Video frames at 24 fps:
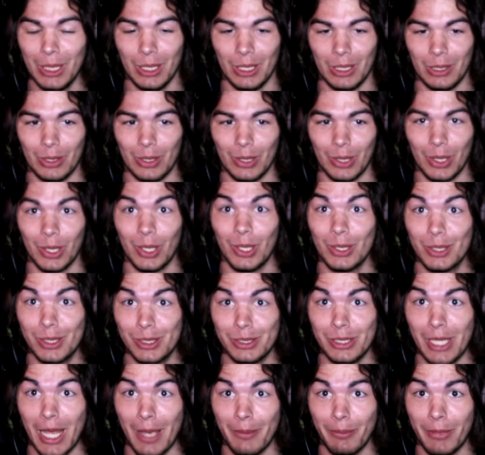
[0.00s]
or
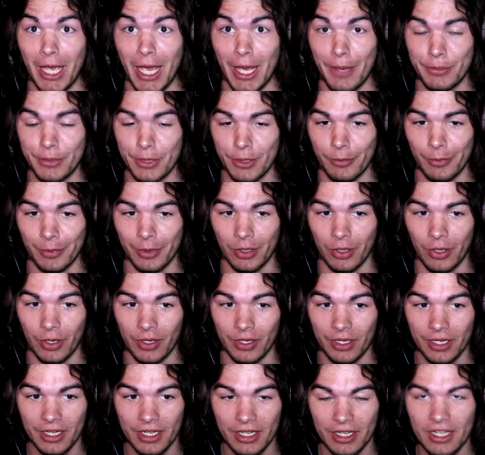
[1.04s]
SnapMaps as we call
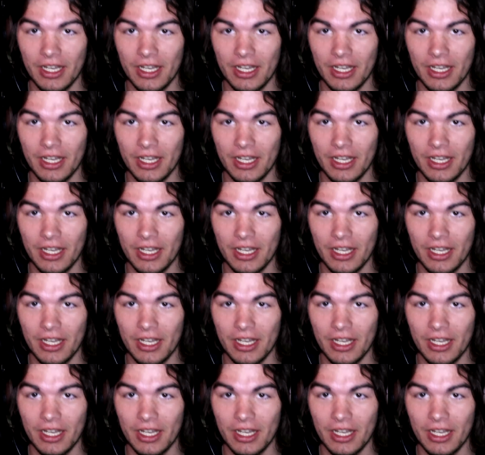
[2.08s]
it.